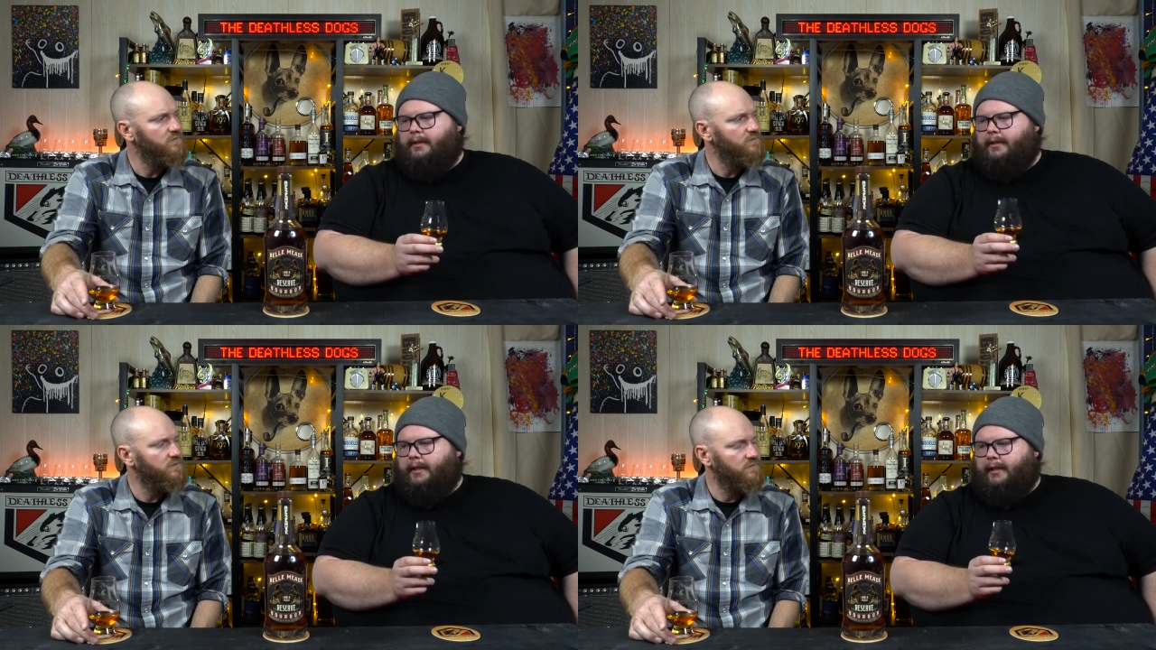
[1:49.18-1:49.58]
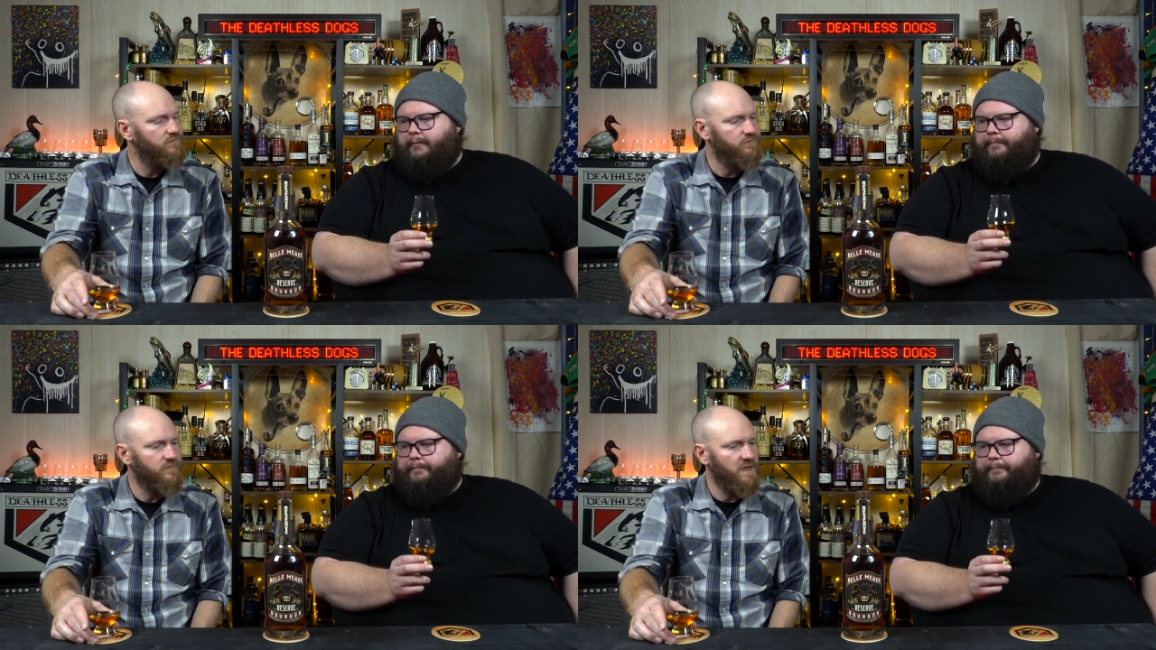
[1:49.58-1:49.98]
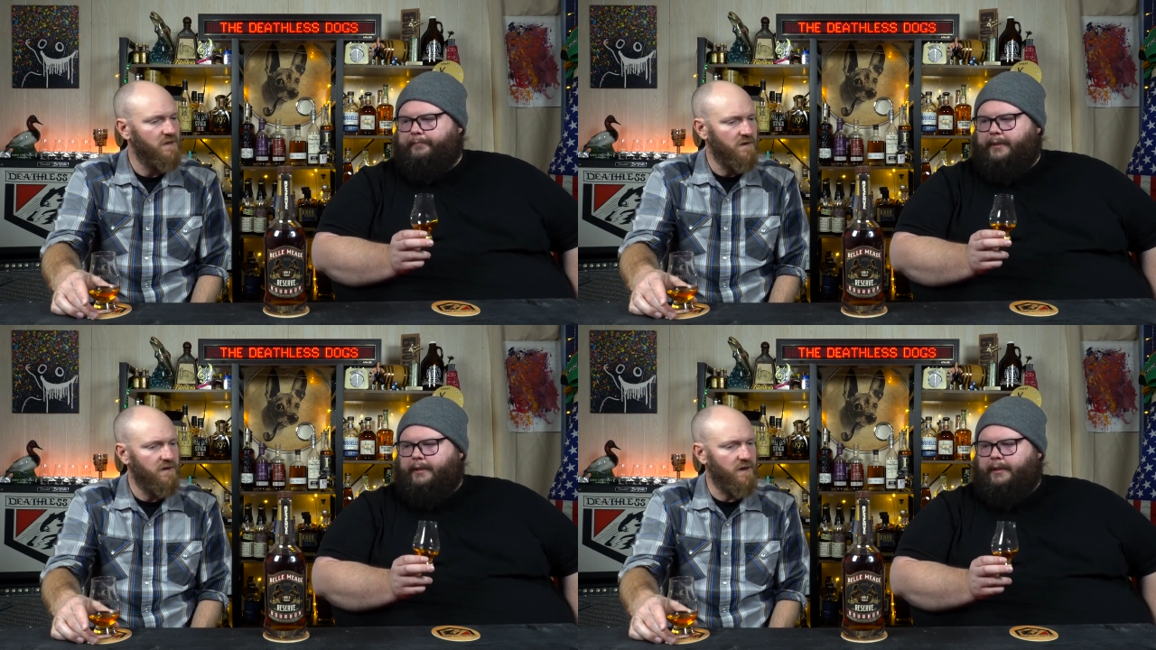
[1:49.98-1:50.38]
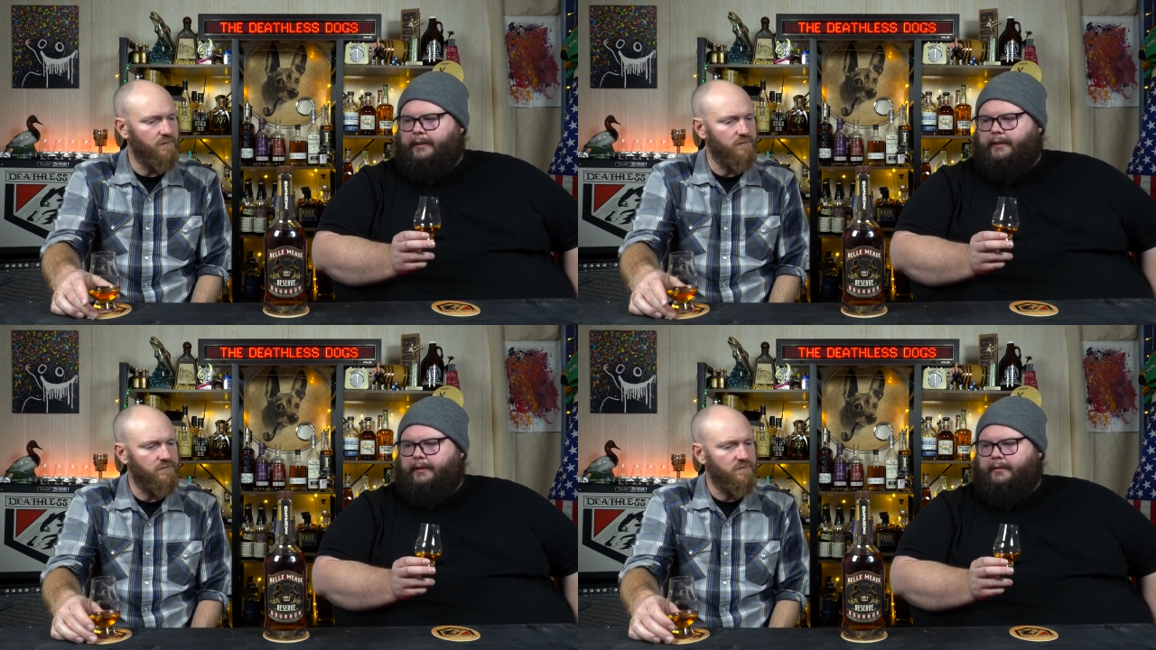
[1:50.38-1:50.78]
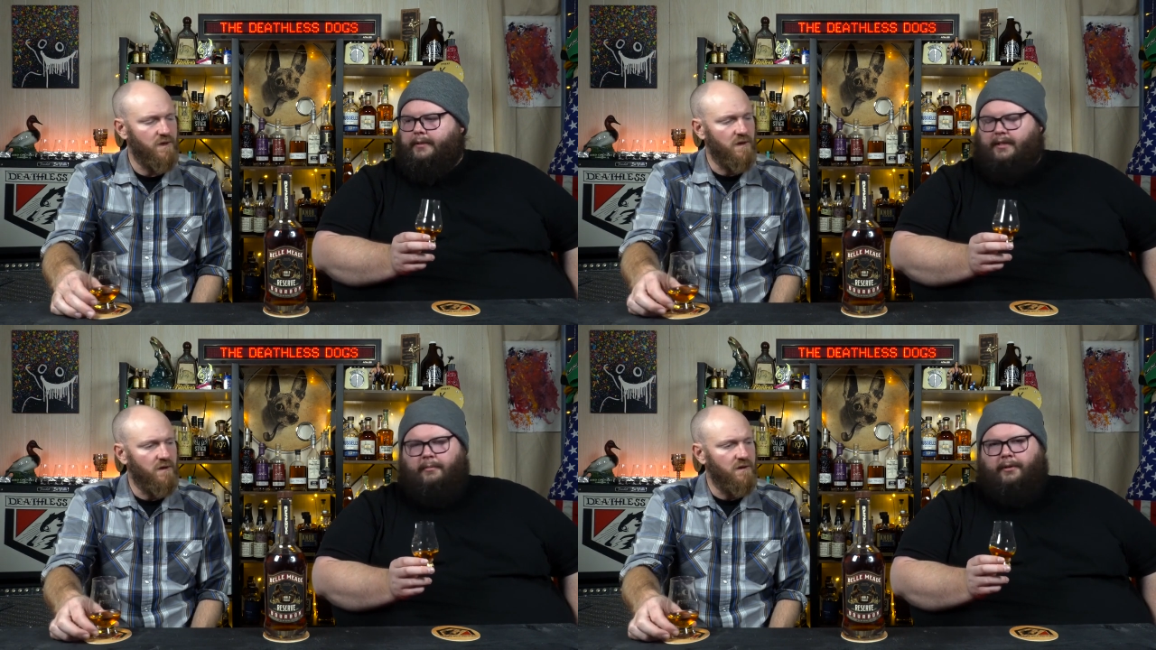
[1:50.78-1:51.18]
Speaker 1: in there. Yep.
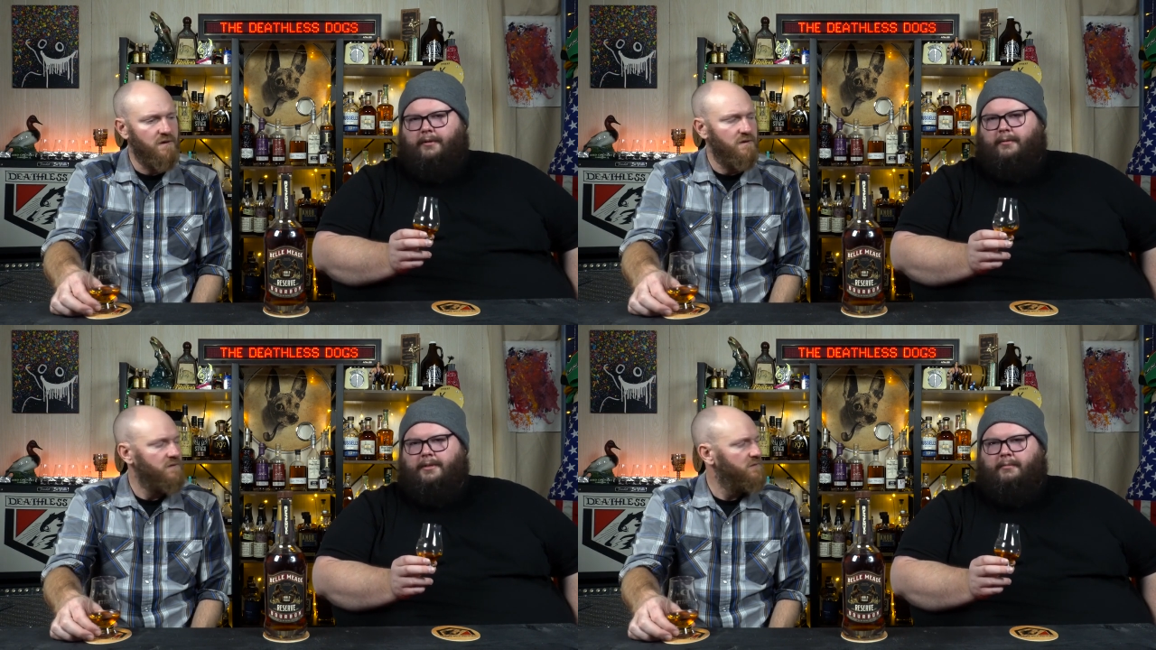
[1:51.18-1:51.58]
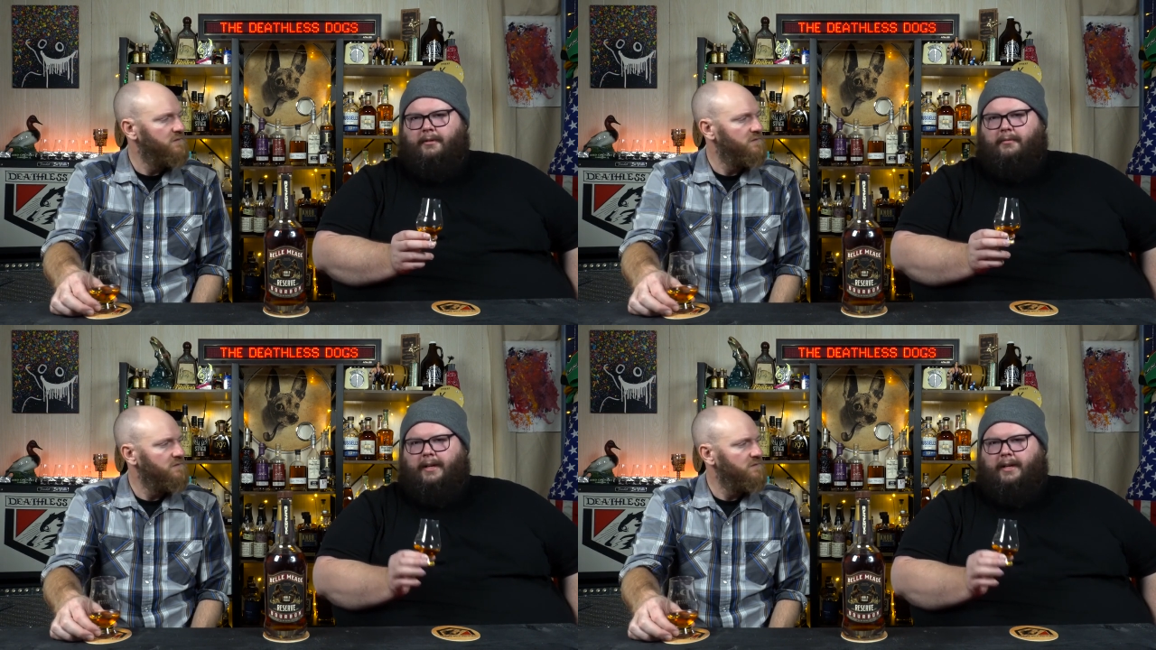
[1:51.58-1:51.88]
Similar to a smoke